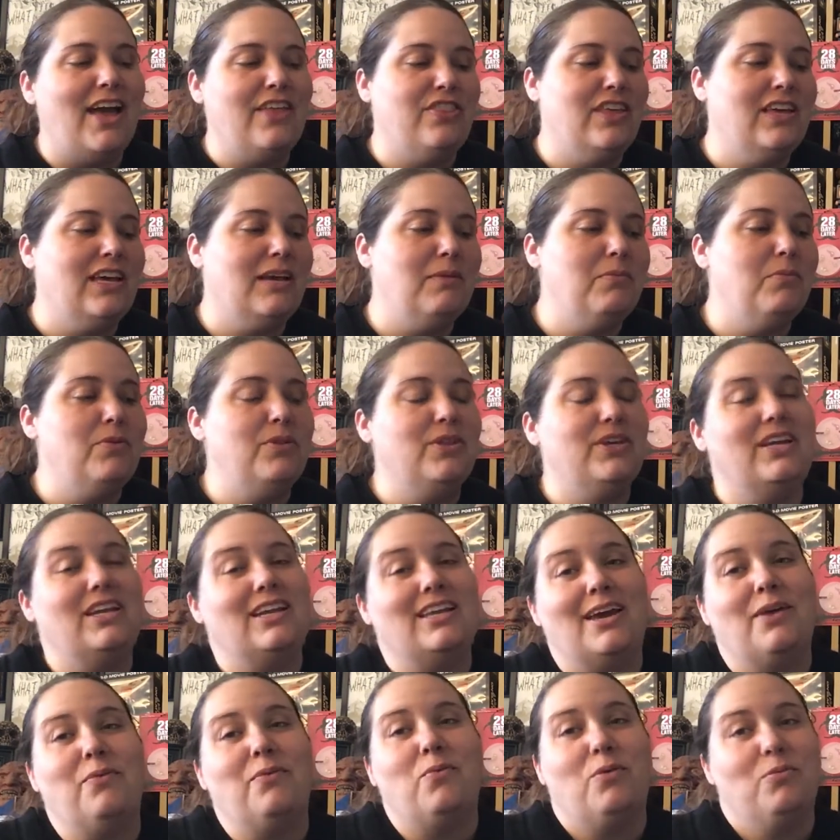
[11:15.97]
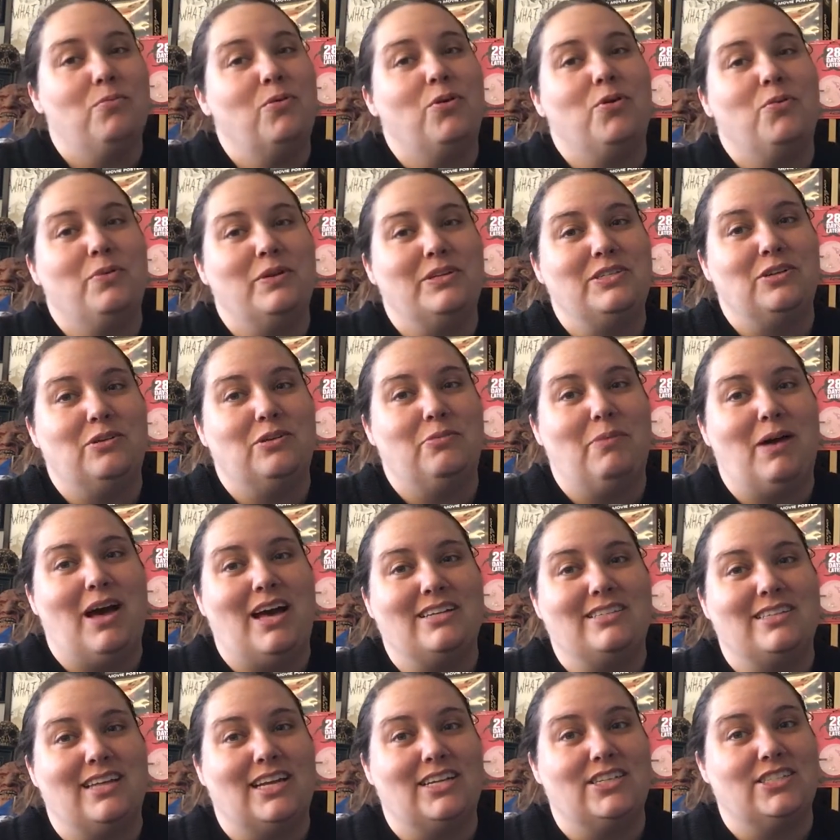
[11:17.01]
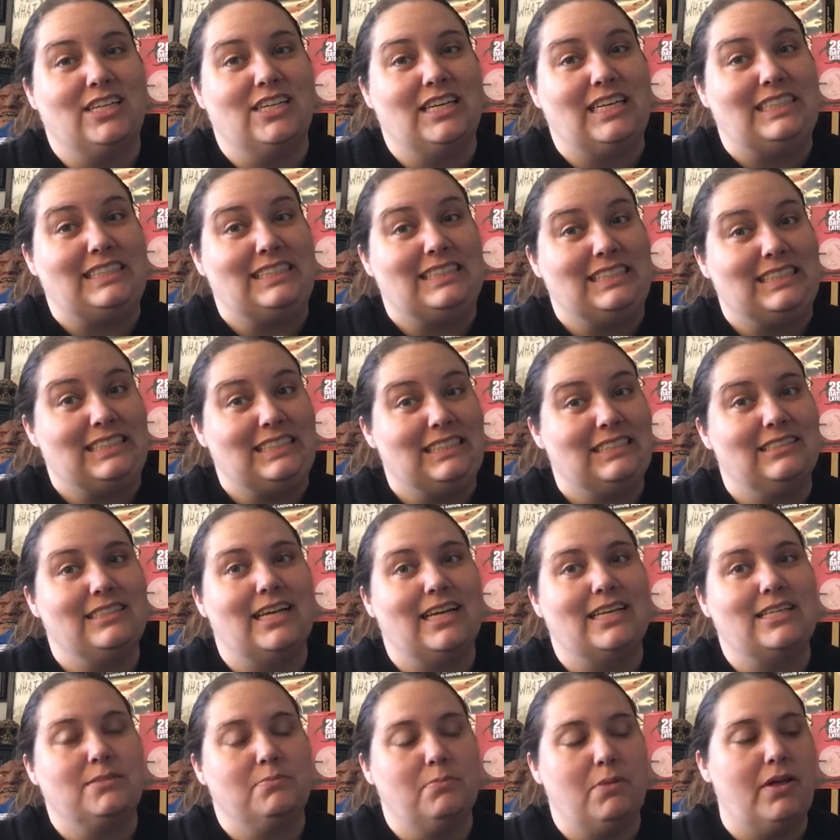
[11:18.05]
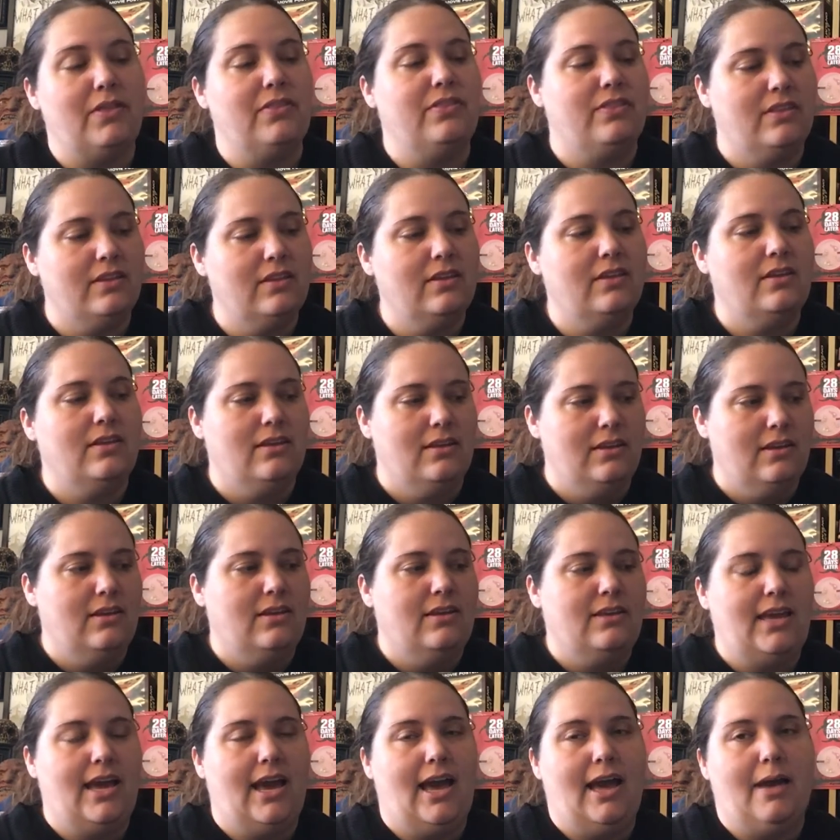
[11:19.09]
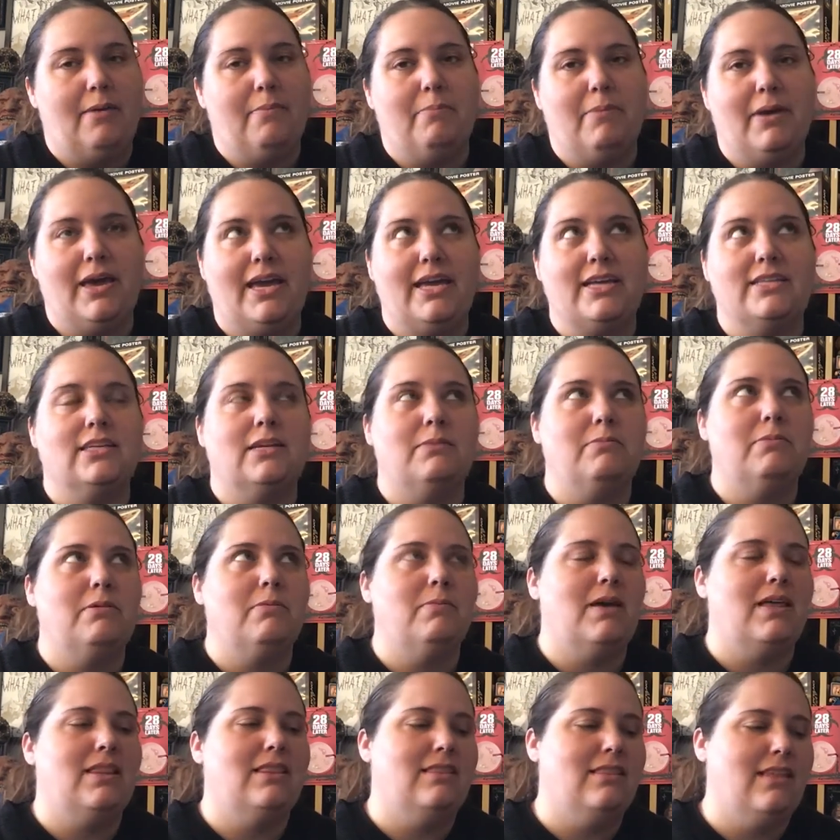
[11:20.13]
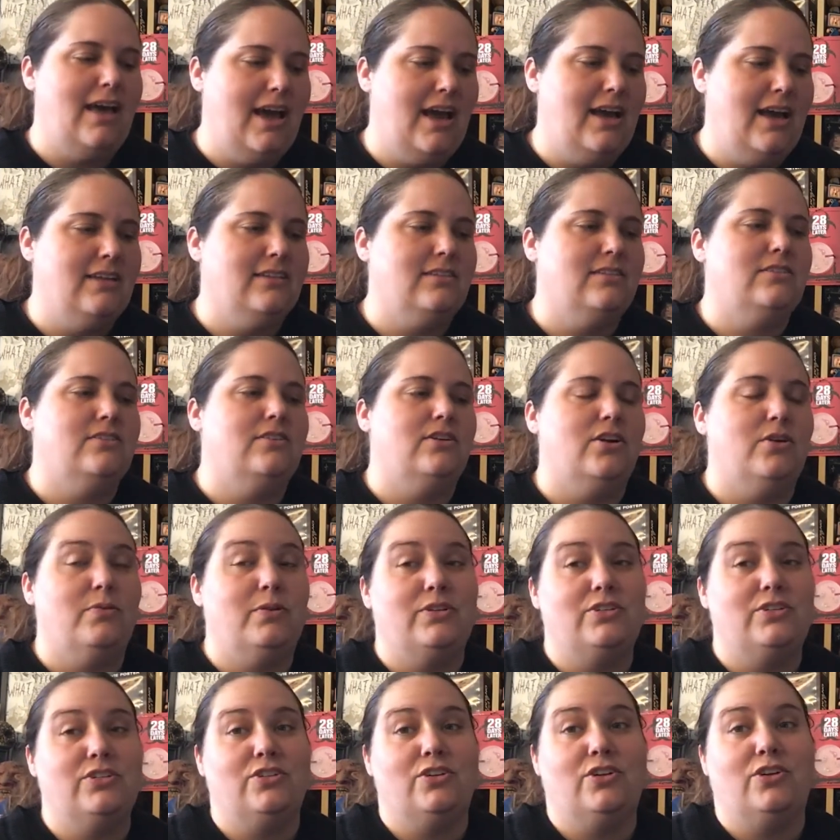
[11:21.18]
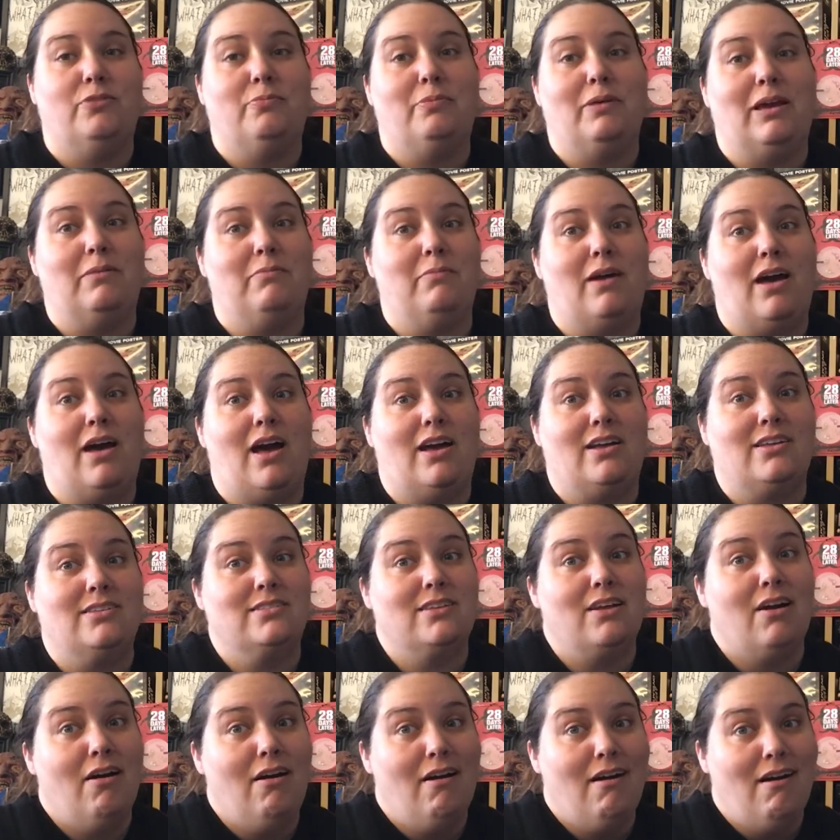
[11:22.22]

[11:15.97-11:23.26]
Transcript: I think I'm only going to get one more original box, actually. Next month. Yeah, May is going to be my last original BAM box.